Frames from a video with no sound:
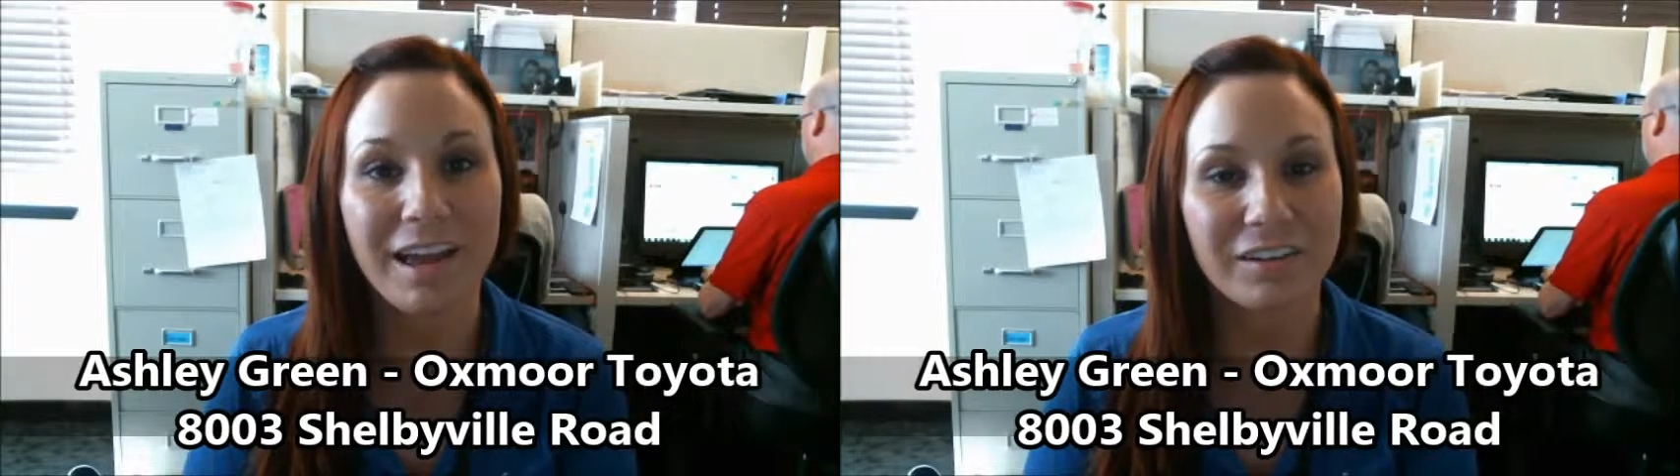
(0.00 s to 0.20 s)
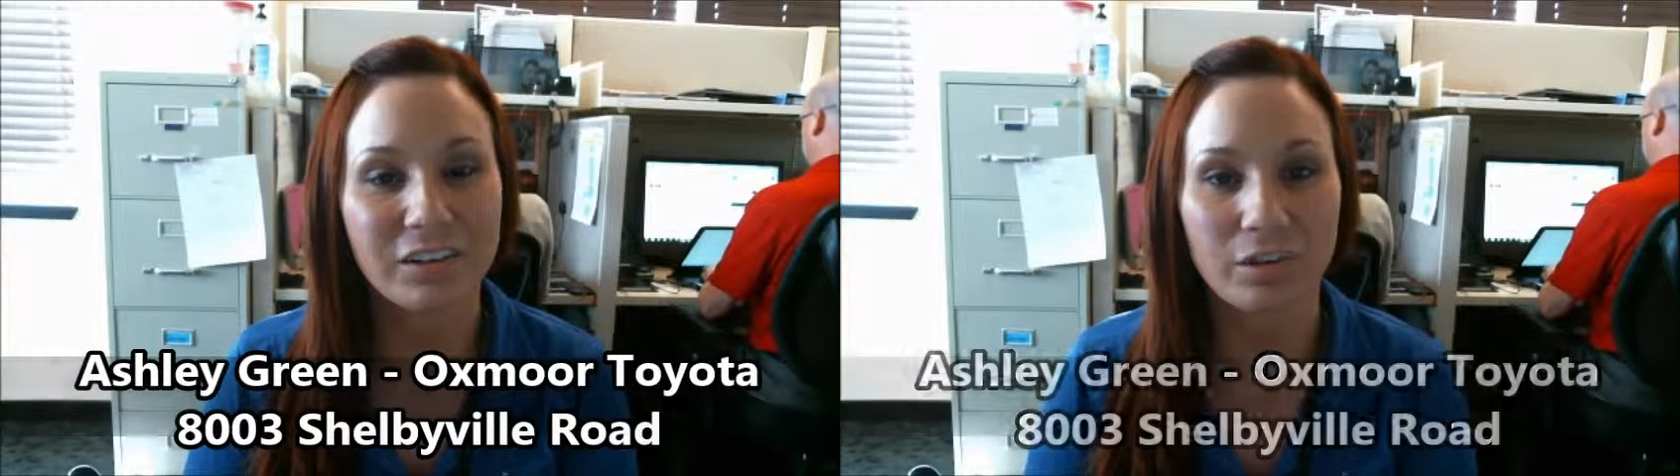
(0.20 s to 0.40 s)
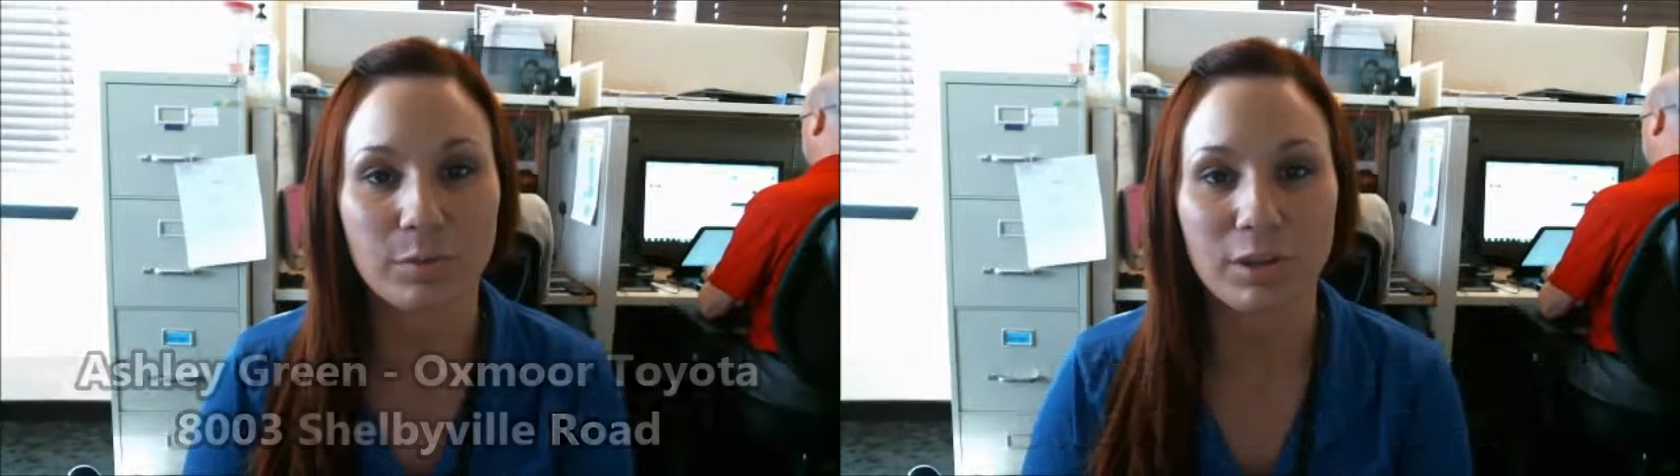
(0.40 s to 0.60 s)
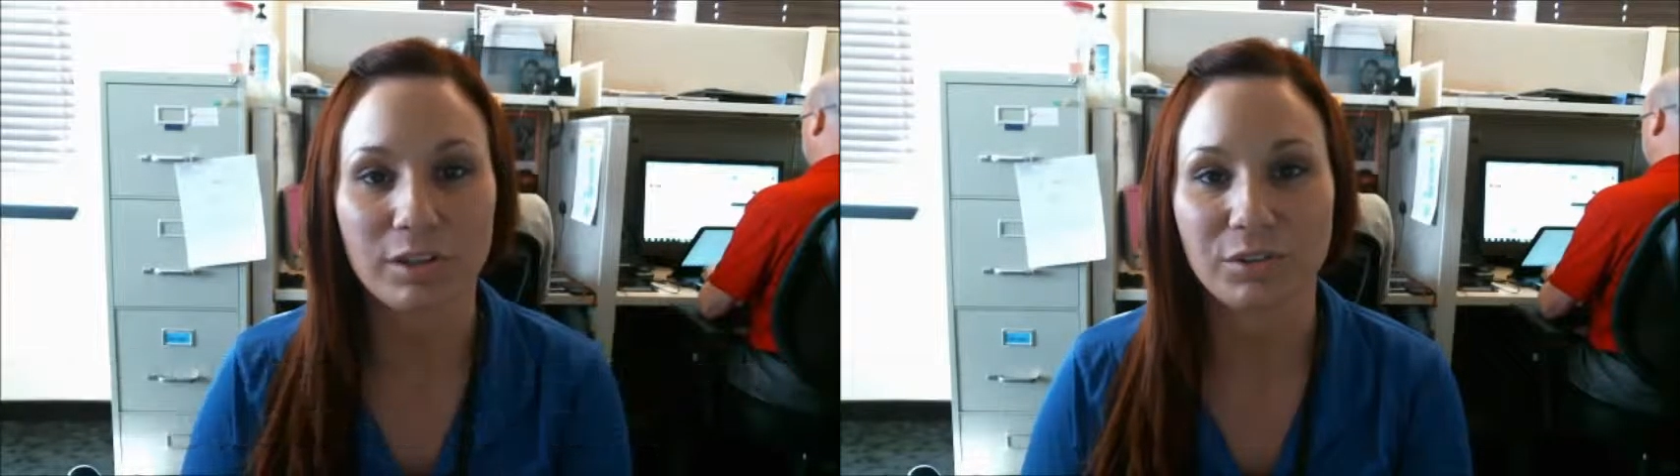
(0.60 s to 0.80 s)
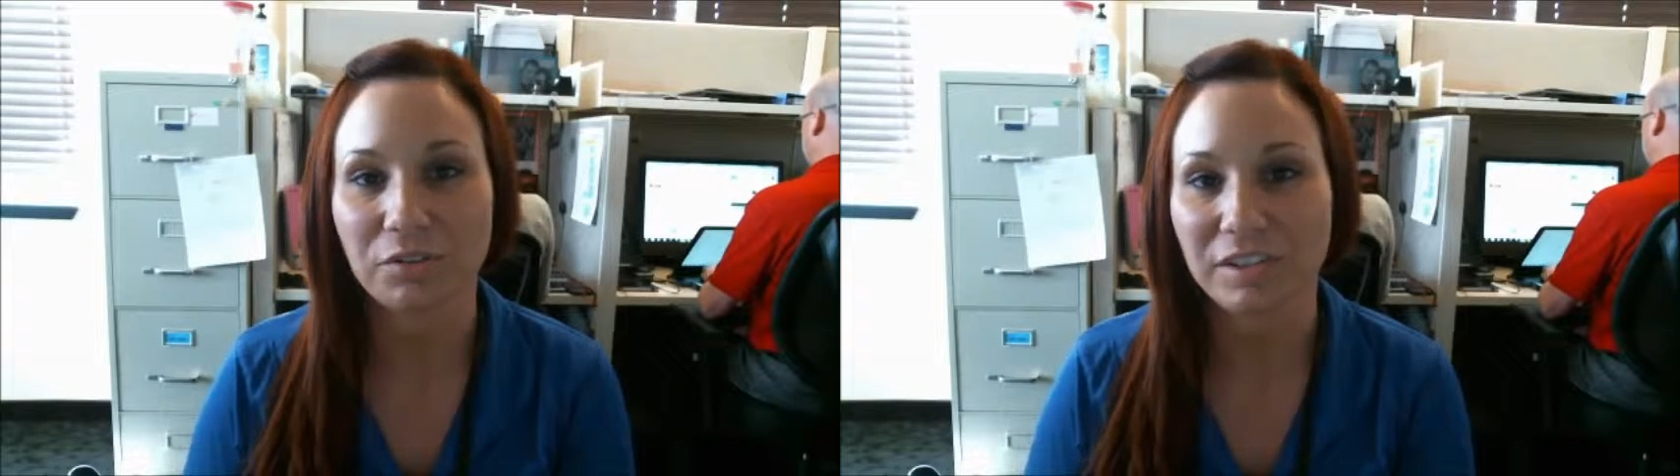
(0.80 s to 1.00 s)
Just
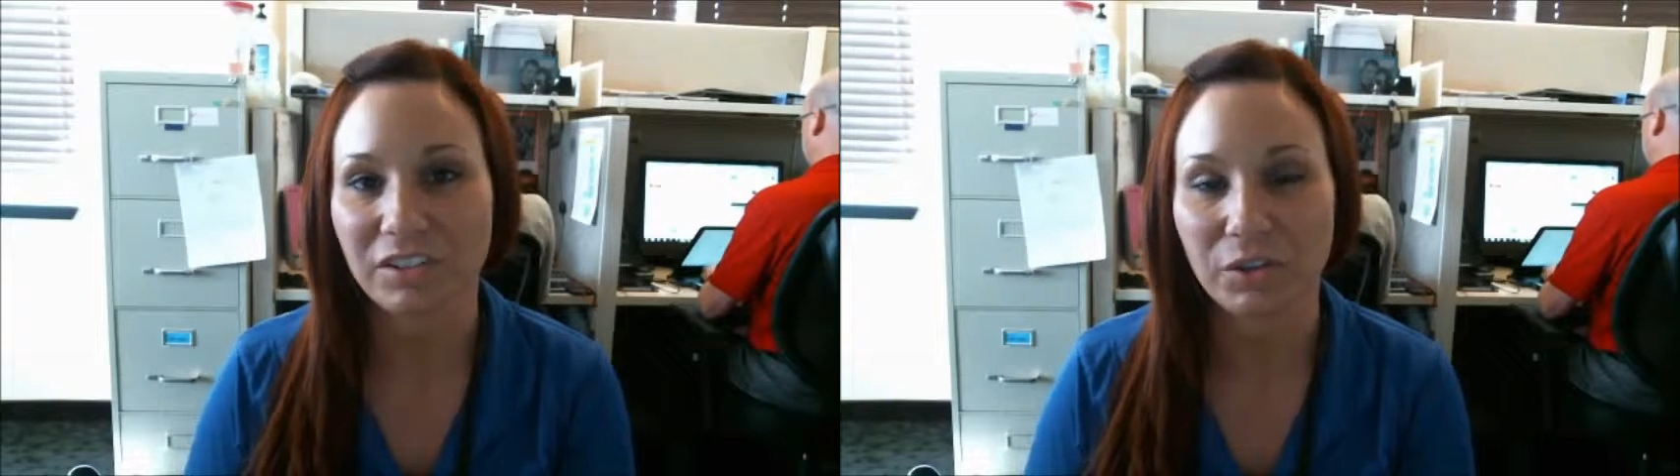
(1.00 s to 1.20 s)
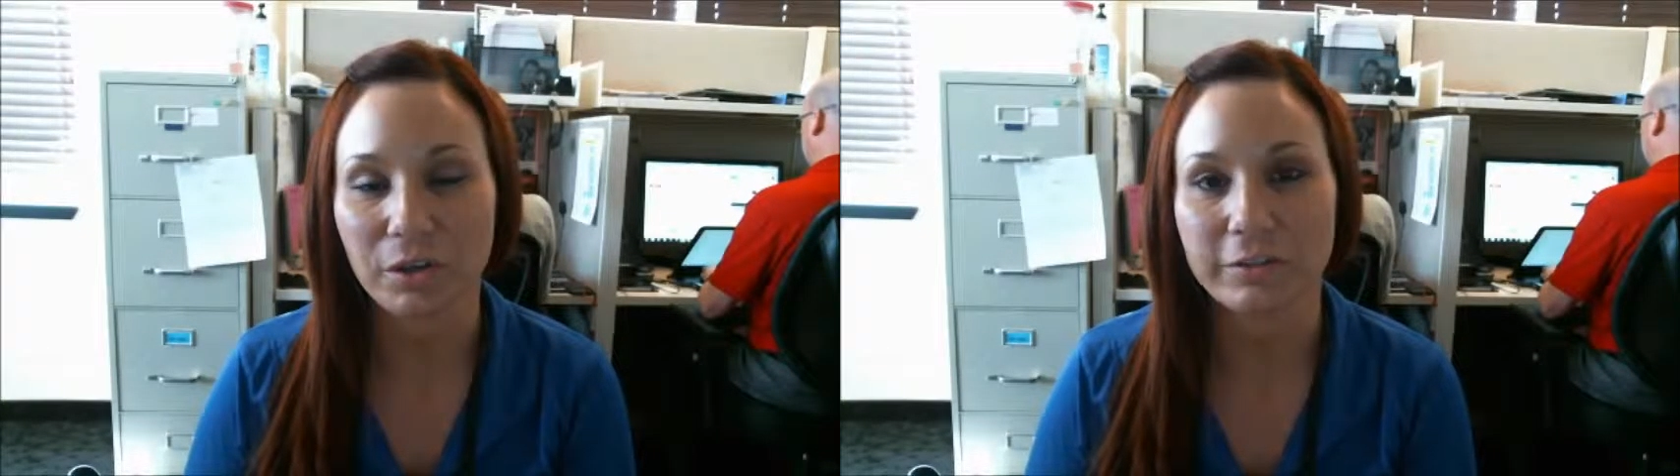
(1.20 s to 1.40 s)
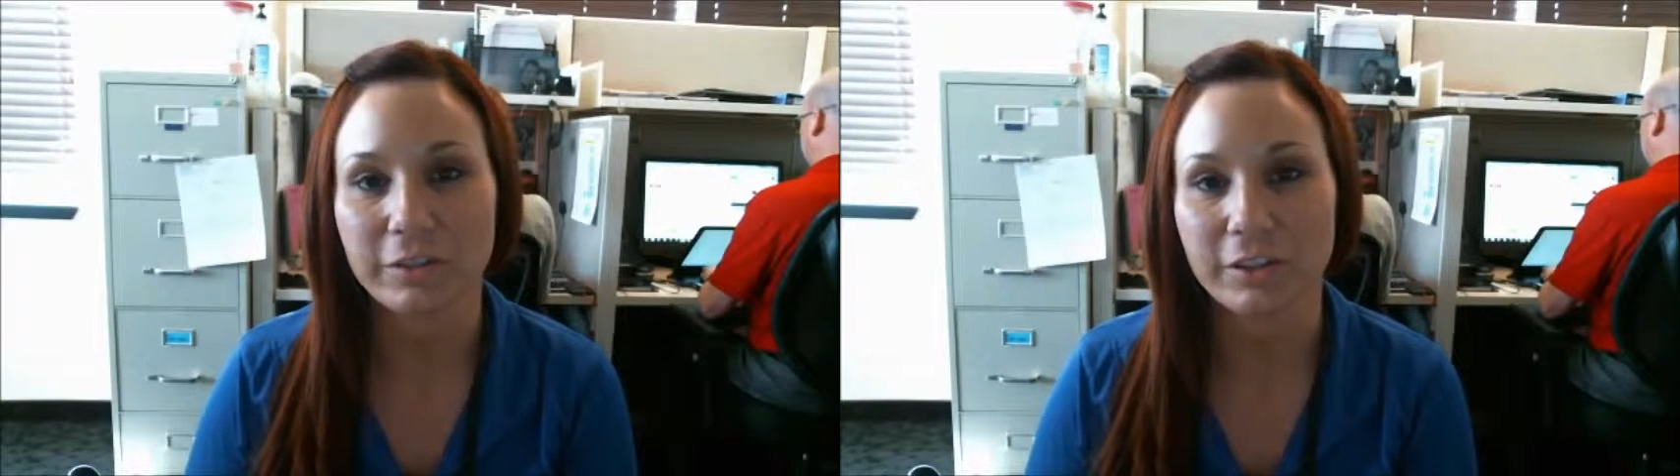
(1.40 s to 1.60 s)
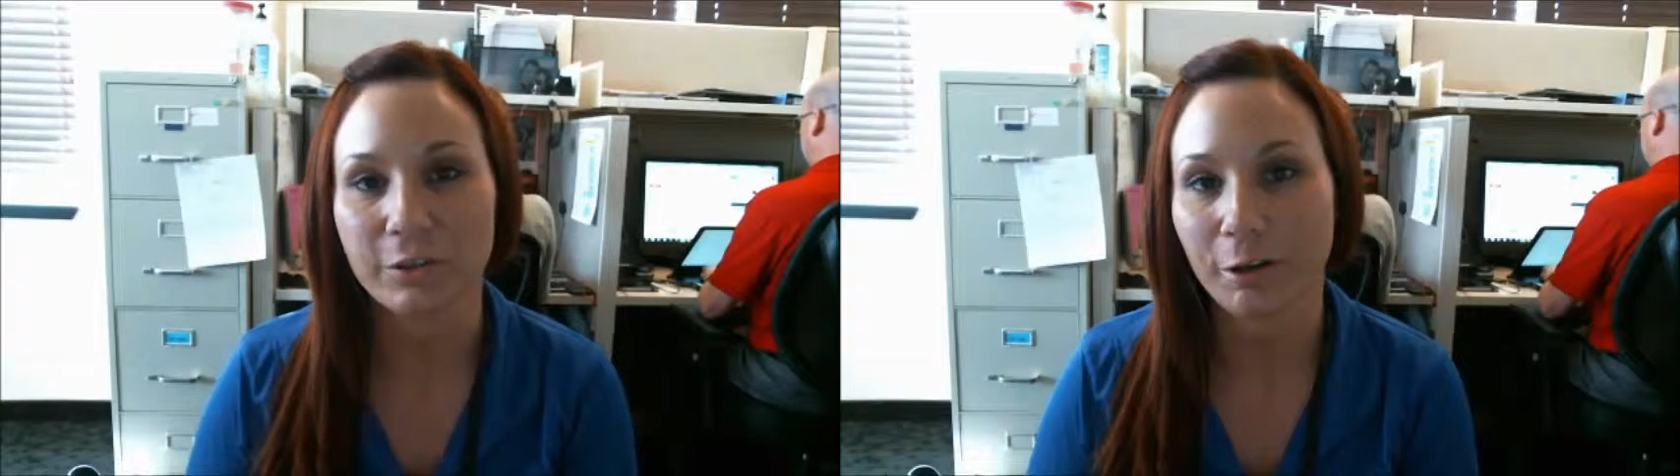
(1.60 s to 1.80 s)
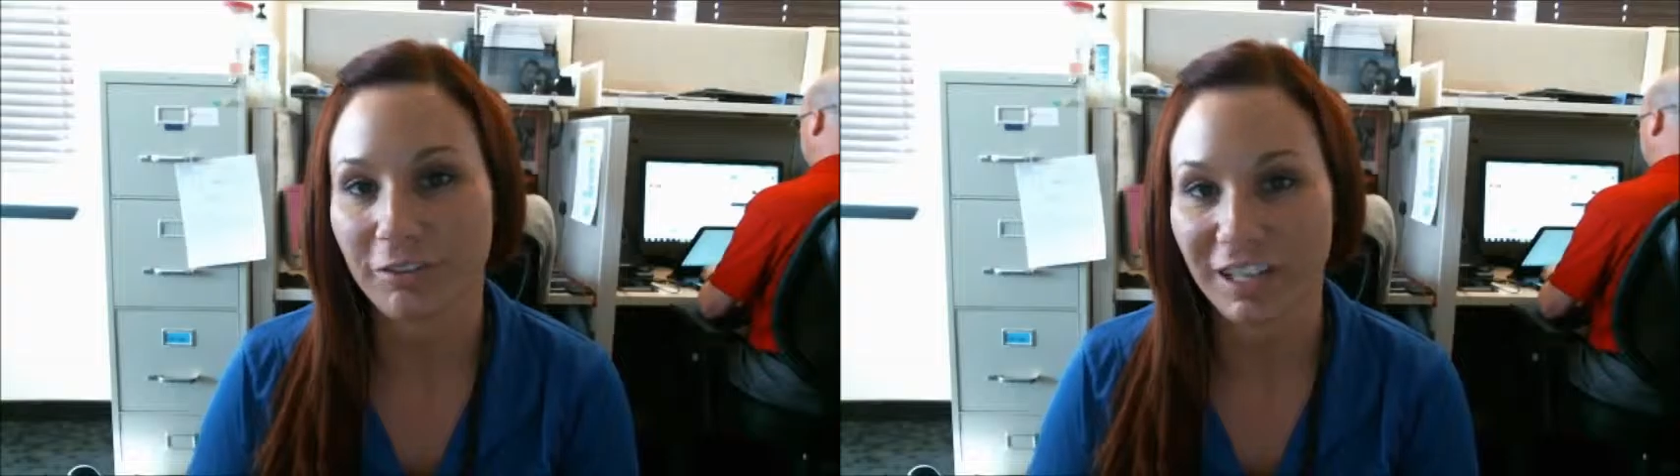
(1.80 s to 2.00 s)
wanted to send you over a
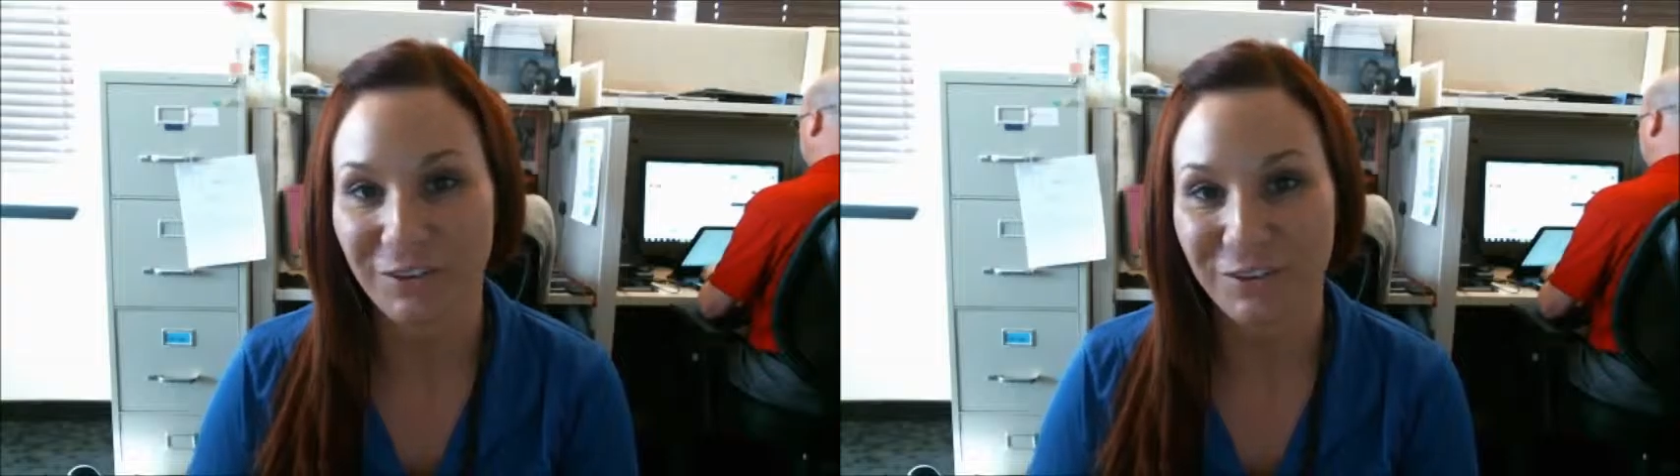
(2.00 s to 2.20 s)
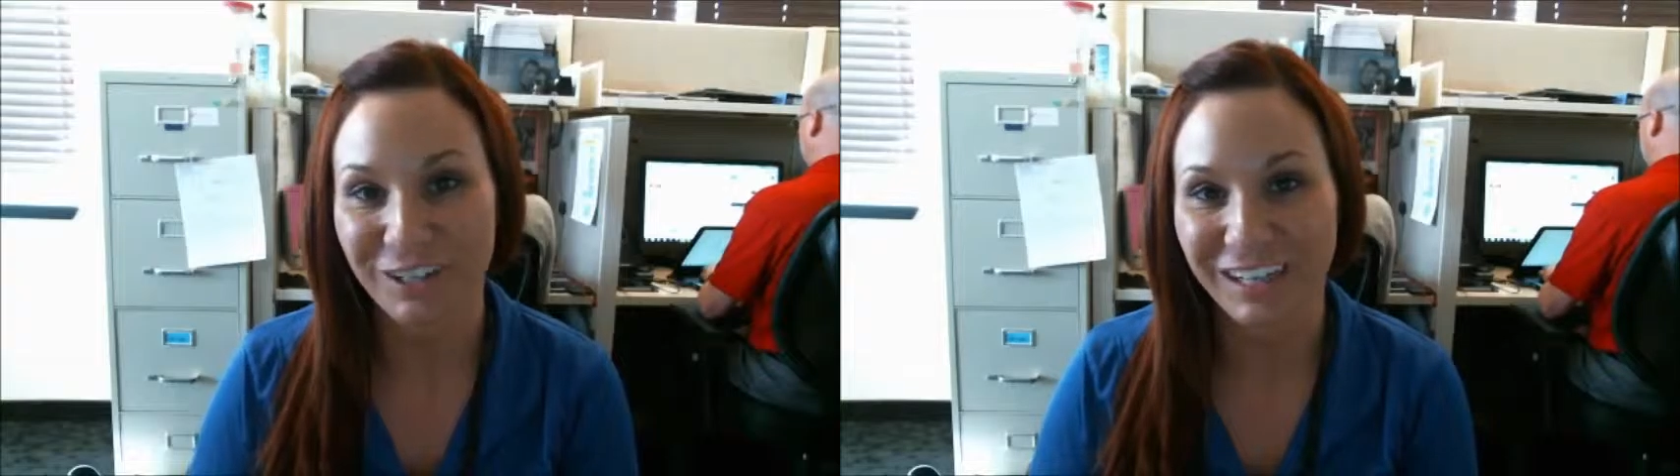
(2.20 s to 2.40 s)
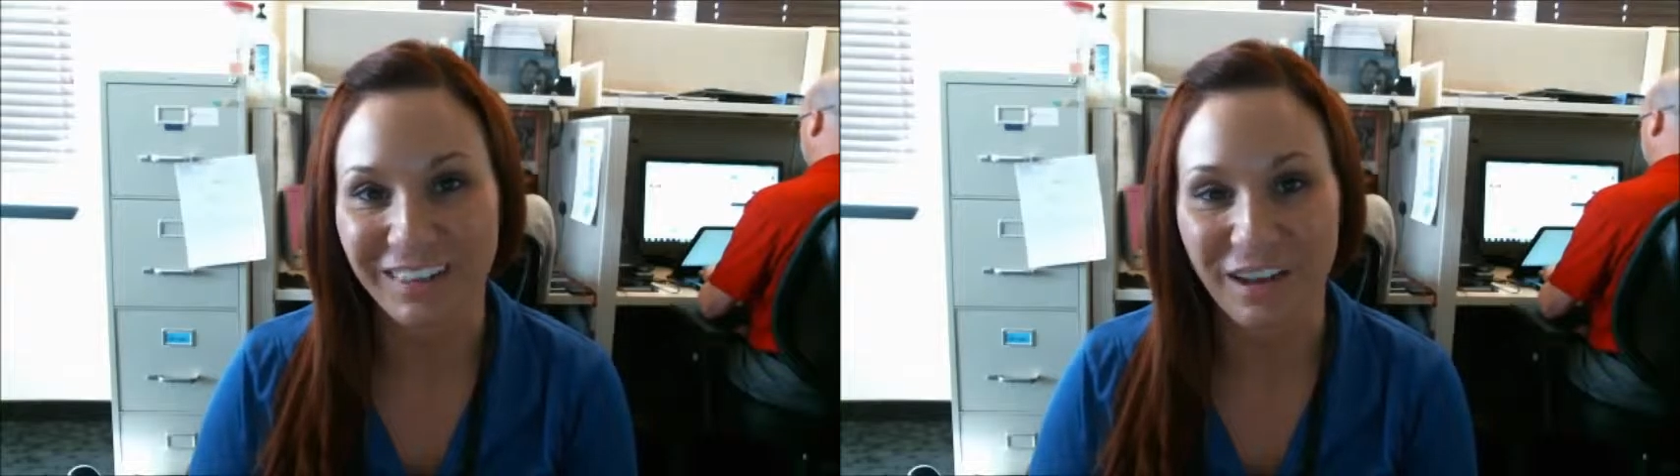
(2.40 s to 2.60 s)
quick video greeting,